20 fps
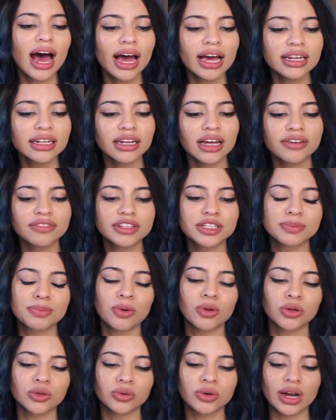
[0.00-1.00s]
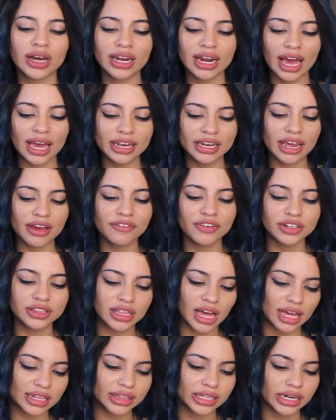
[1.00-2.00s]
I love this Polaroid. I never
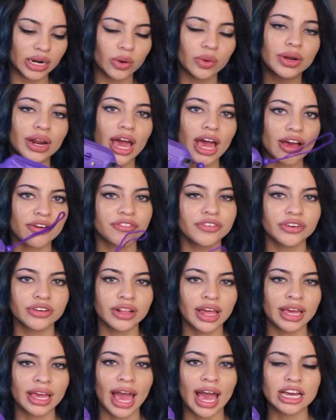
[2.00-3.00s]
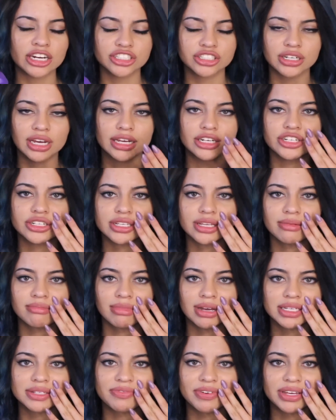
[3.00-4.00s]
thought that I would ever like, actually I just
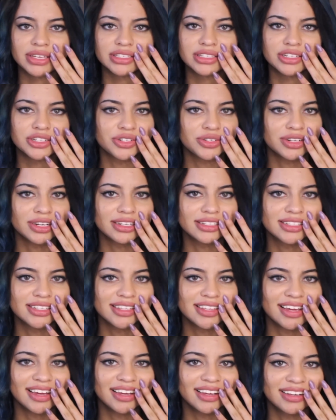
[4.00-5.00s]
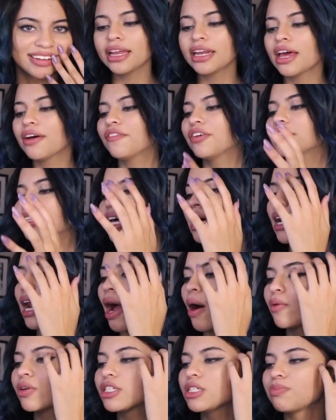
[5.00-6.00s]
hit my space. Did you guys see that? I never thought
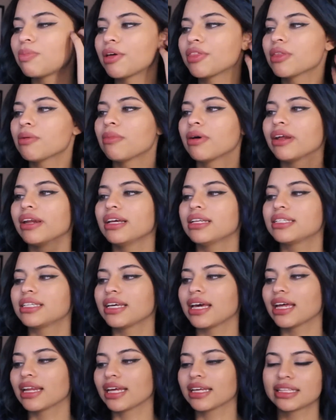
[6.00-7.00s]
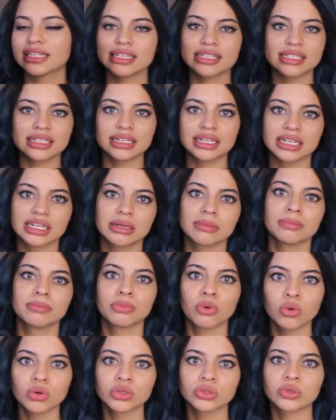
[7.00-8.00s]
I would spend the money to get like this little
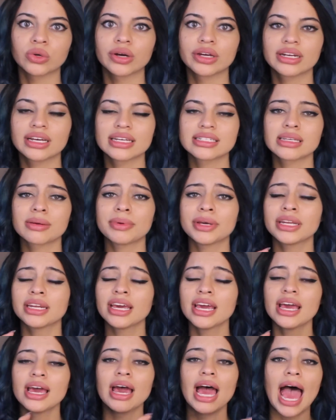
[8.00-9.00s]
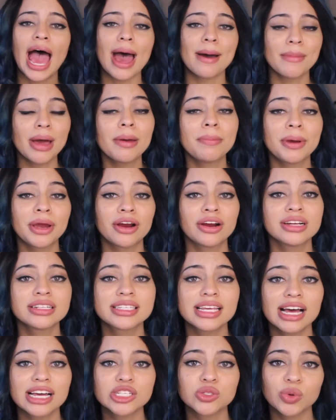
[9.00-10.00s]
Polaroid. Cause I mean, at my
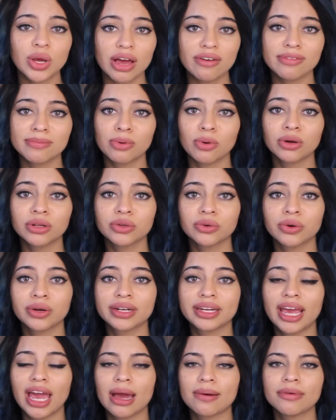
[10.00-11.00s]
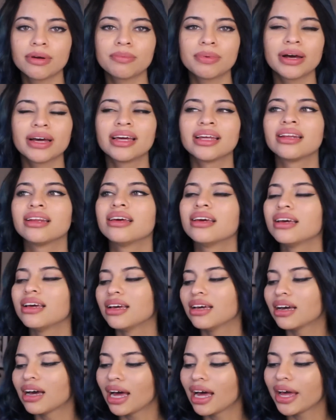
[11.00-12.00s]
parents' house we have a Polaroid camera, but
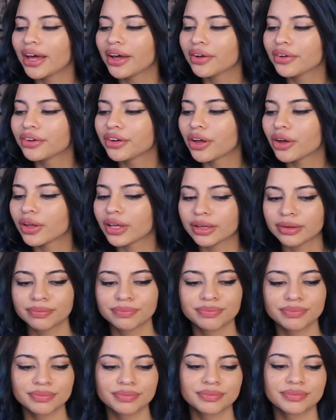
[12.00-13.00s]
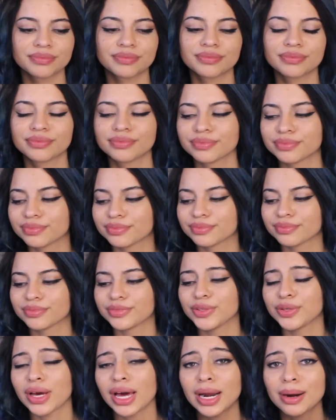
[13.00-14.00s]
I don't know,
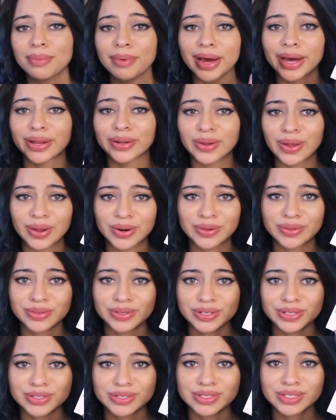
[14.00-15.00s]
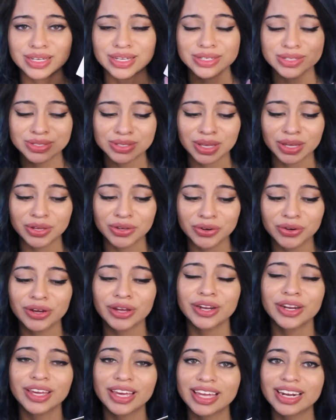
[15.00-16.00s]
like you gotta buy a lot of these because like you're
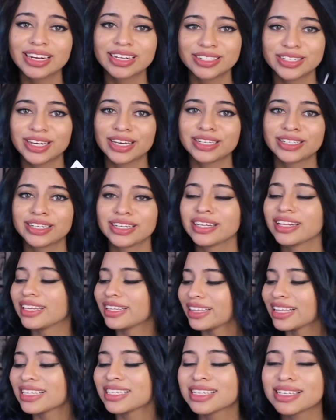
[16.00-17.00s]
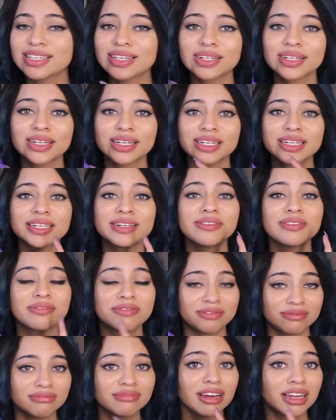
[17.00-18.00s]
gonna get addicted. Like this is a little in
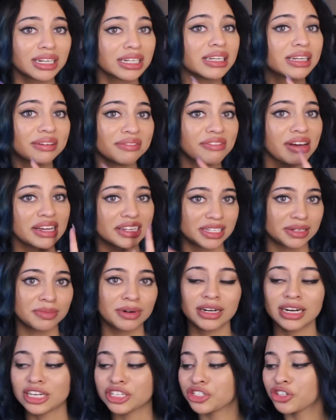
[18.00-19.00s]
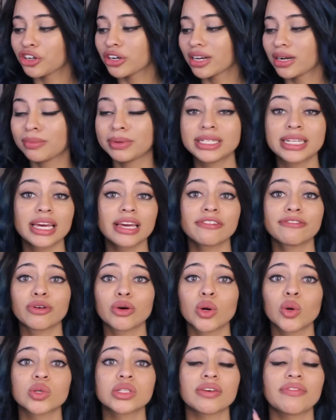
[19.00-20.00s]
a little investment because you're gonna be taking
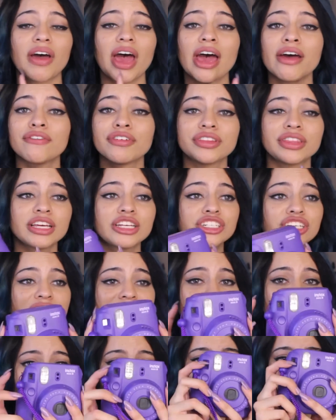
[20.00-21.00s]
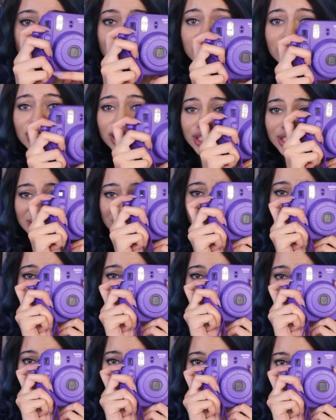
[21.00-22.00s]
photos of everything just because it's like it's
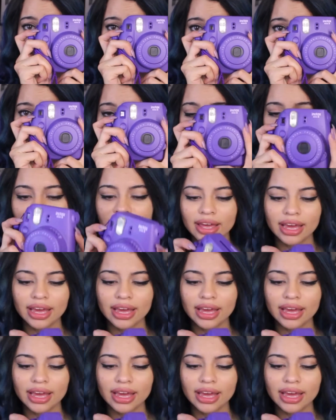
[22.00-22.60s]
so cute.